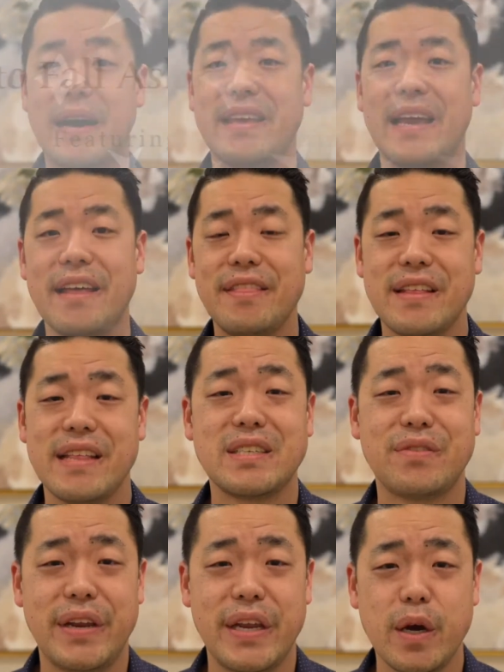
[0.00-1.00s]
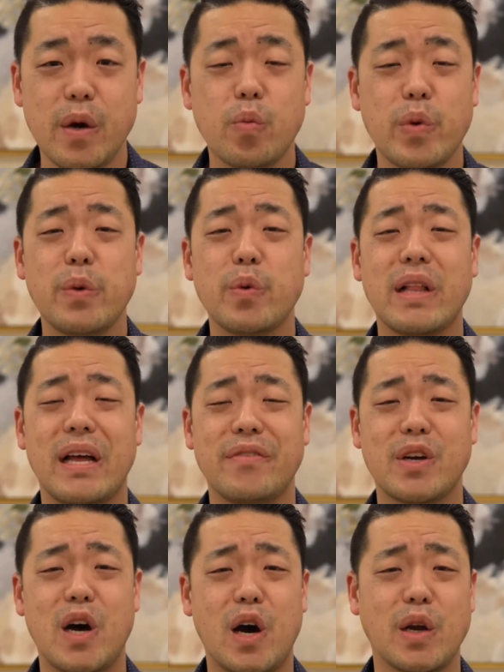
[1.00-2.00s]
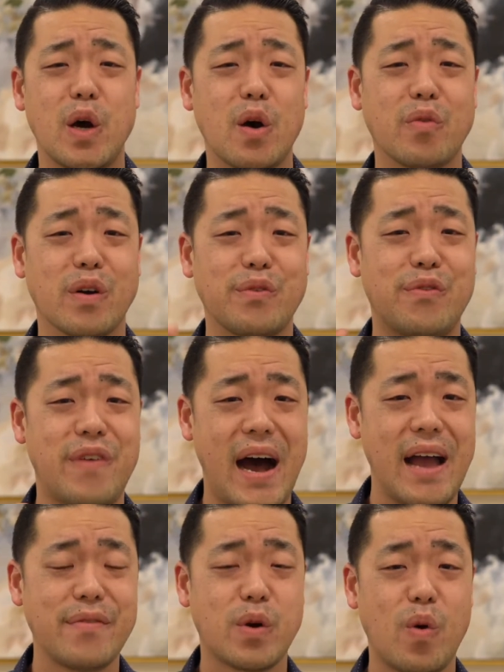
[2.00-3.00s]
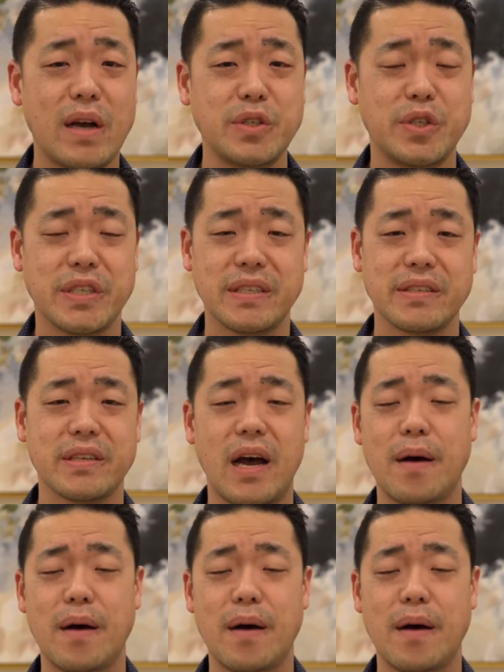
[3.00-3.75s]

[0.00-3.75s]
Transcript: the end of this video, we will have gone over five questions